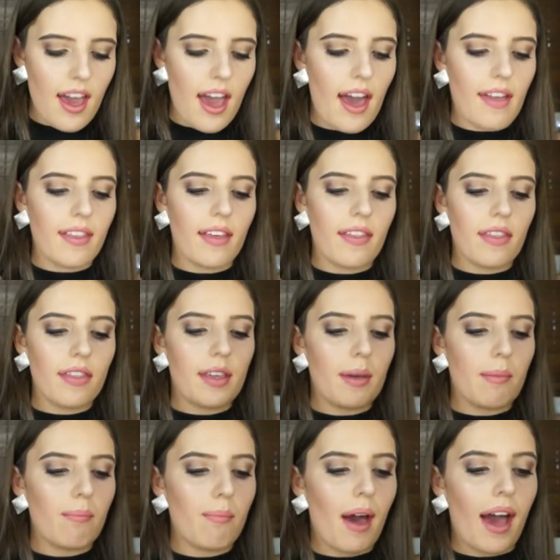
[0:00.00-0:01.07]
And then
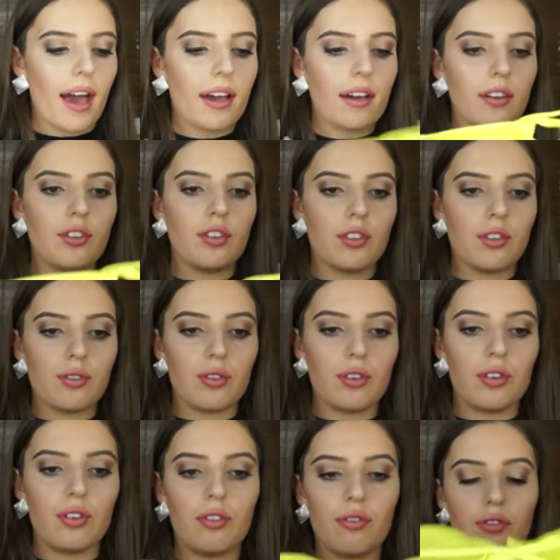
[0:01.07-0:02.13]
the back just
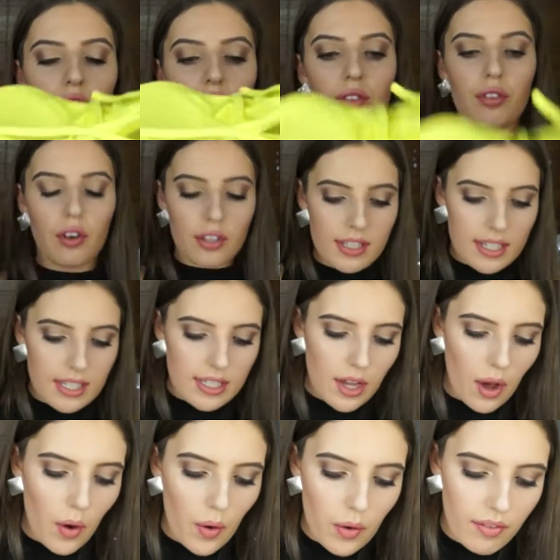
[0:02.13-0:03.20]
sort of crosses
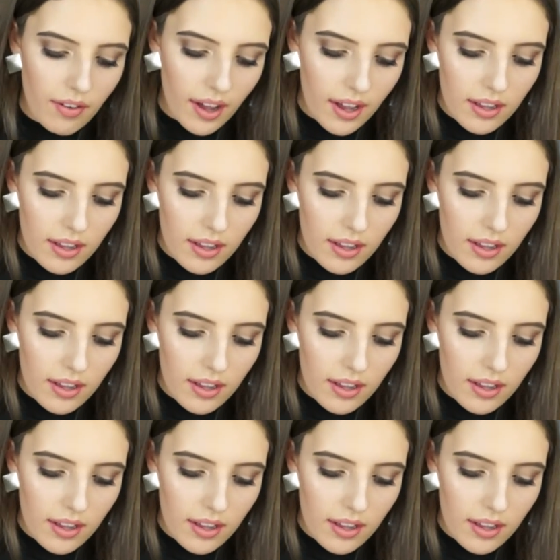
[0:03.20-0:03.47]
over